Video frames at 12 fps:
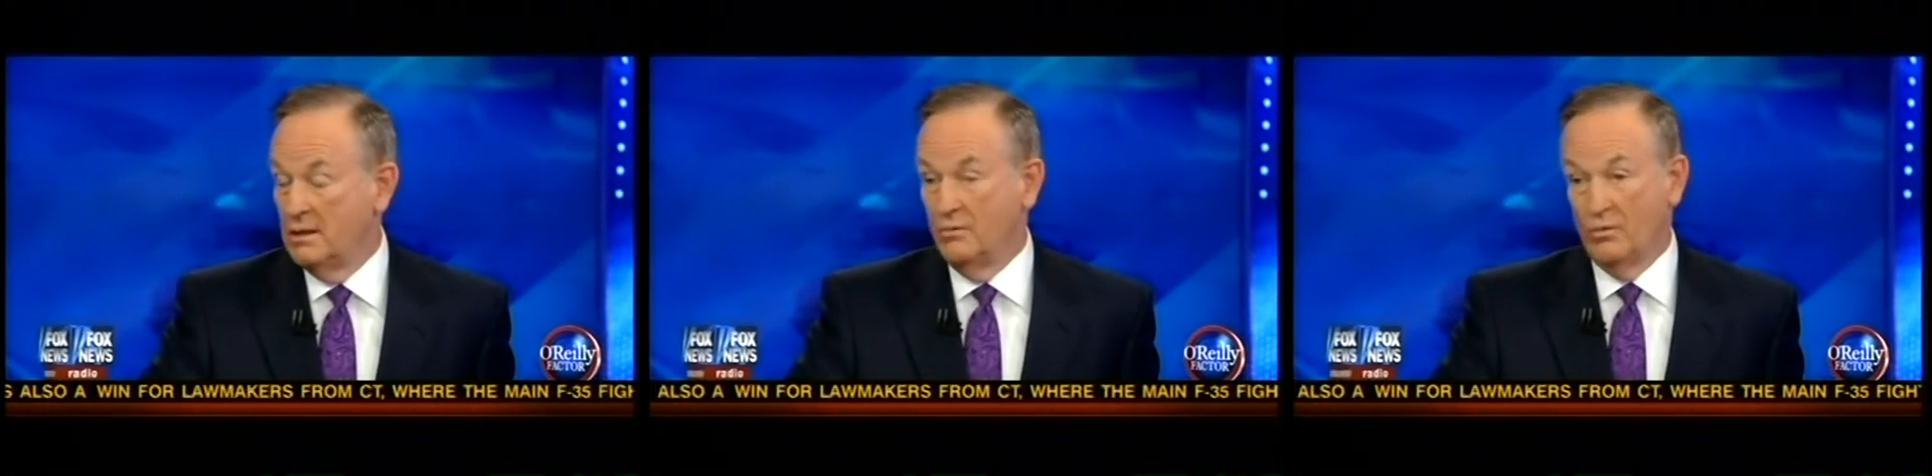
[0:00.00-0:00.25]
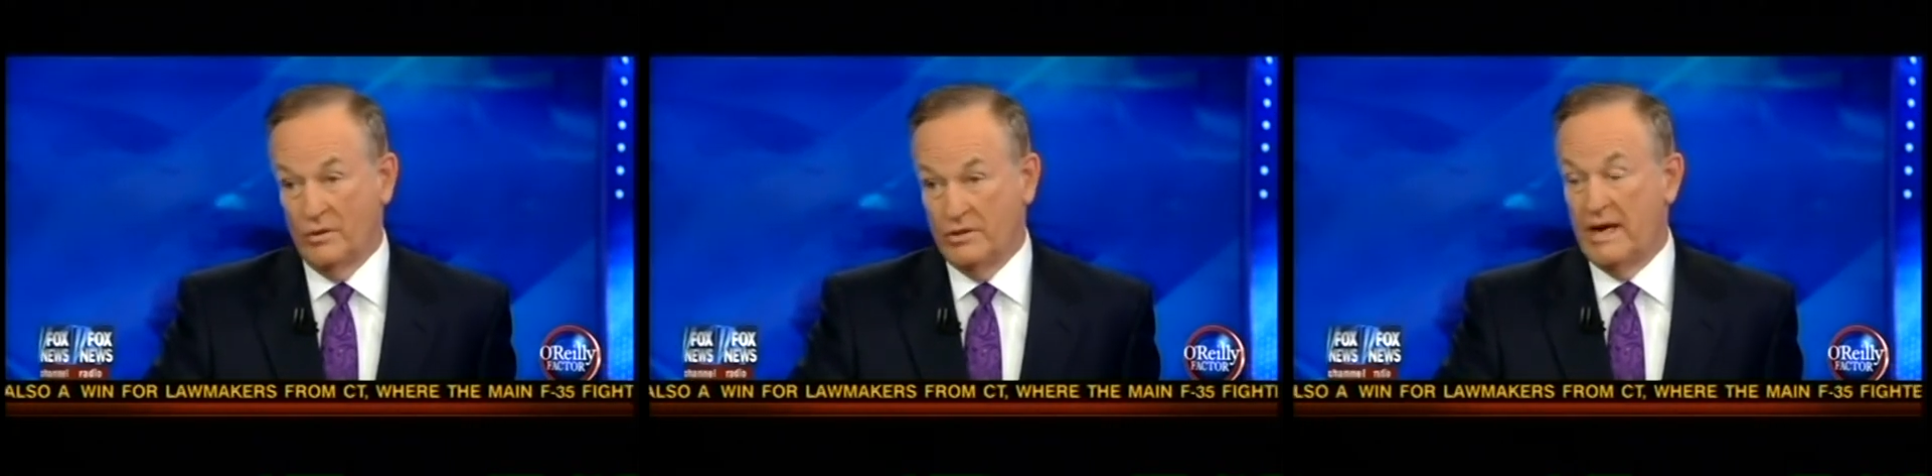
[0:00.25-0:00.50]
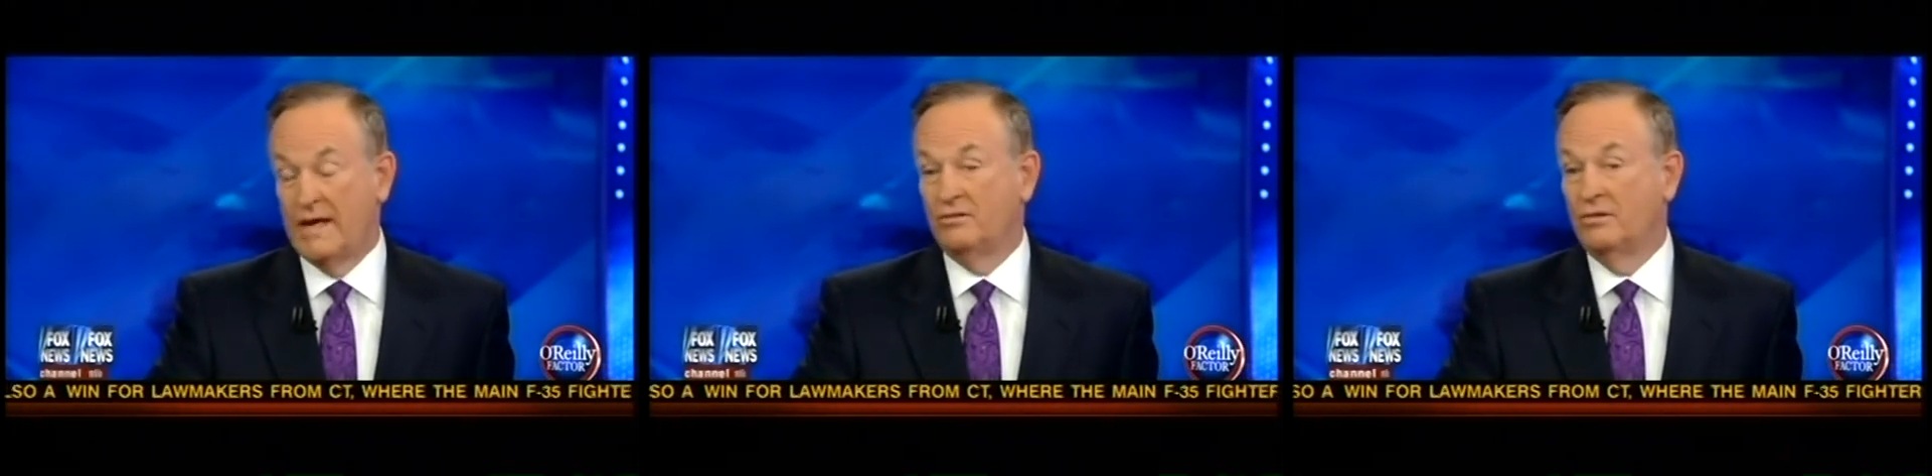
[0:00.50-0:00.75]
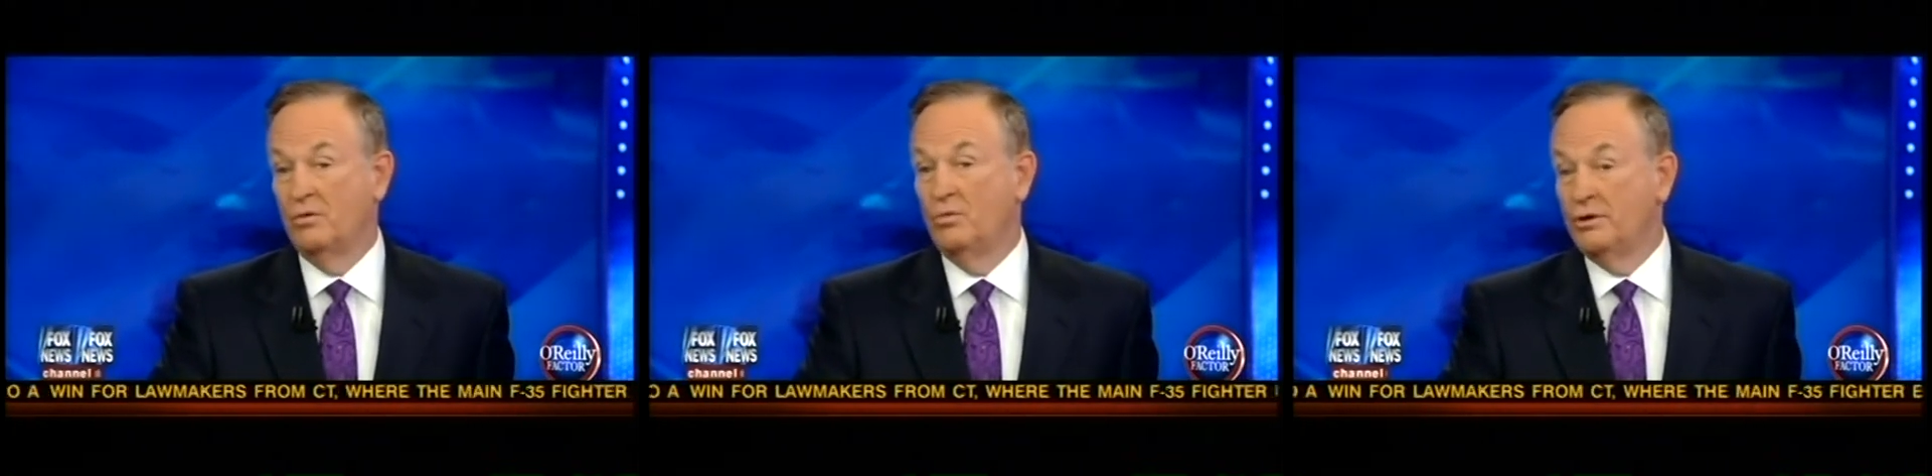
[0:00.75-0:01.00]
which
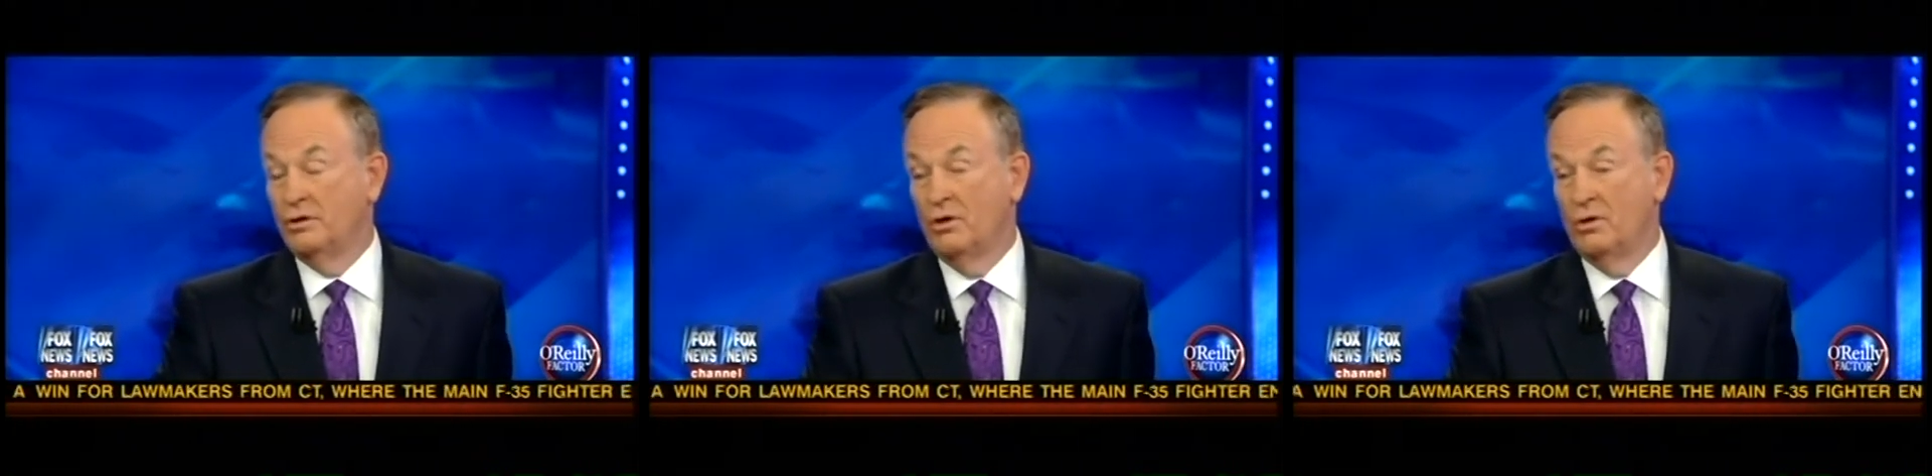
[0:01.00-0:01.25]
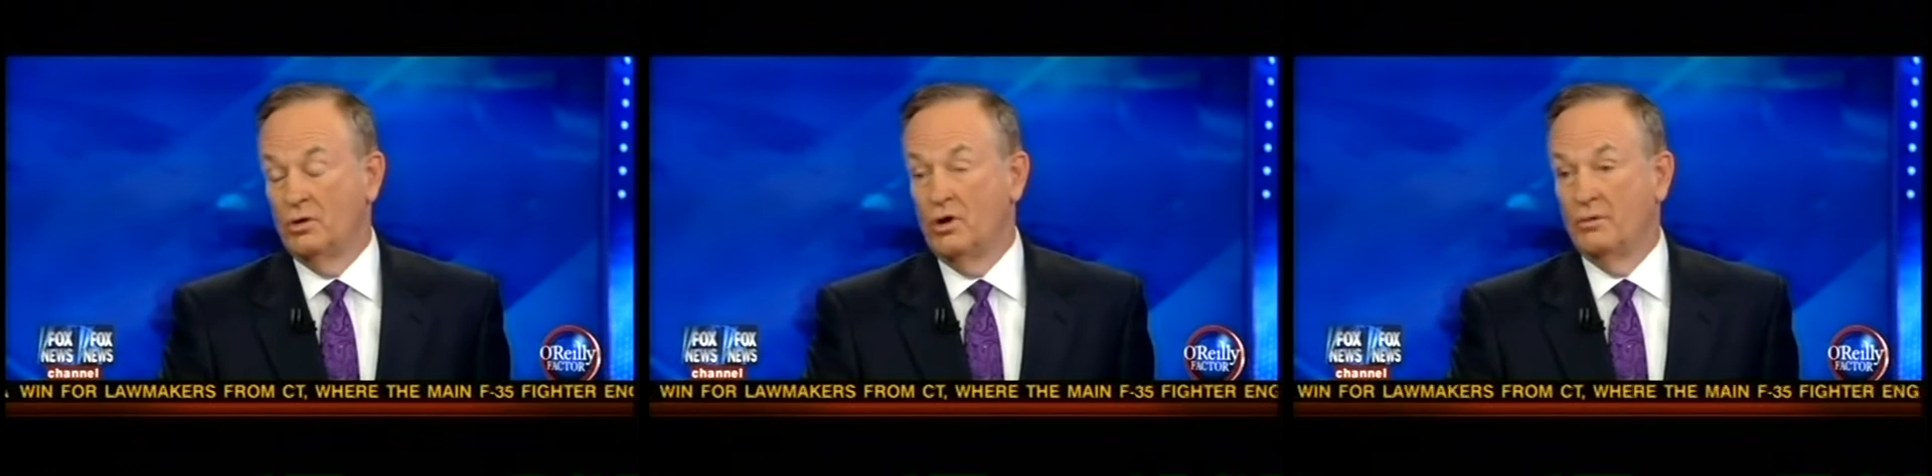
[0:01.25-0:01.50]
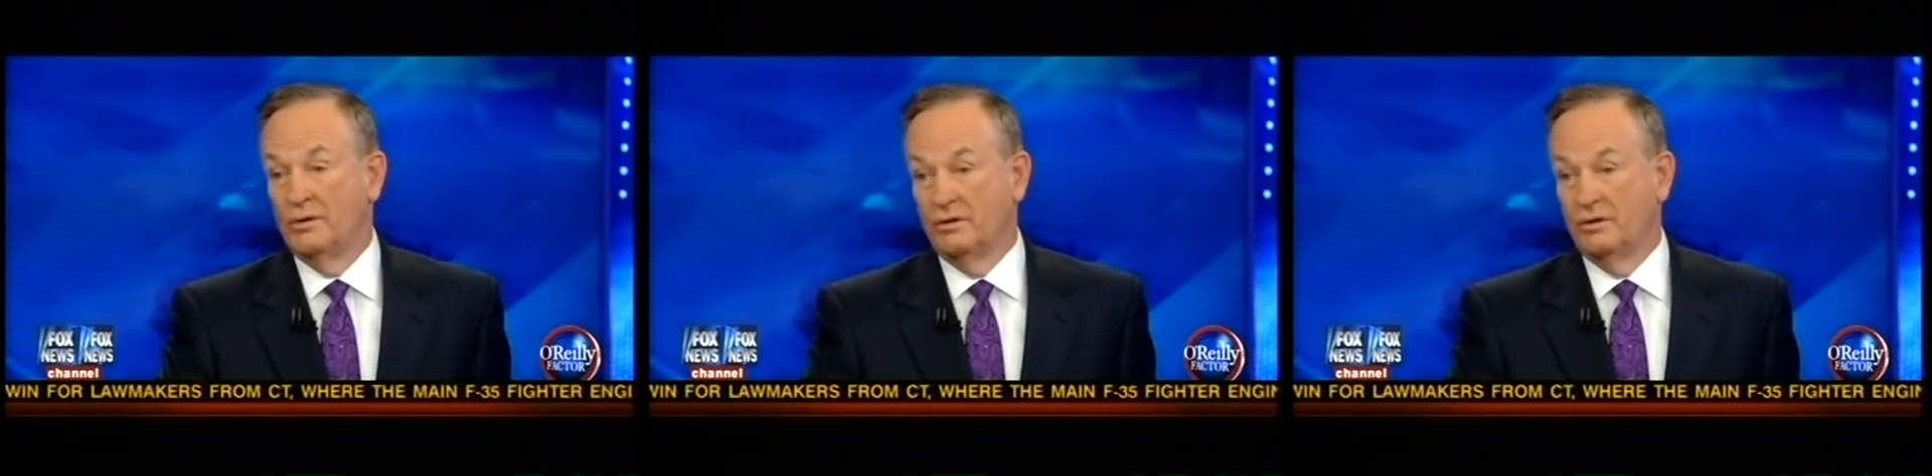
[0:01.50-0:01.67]
actually wouldn't go along with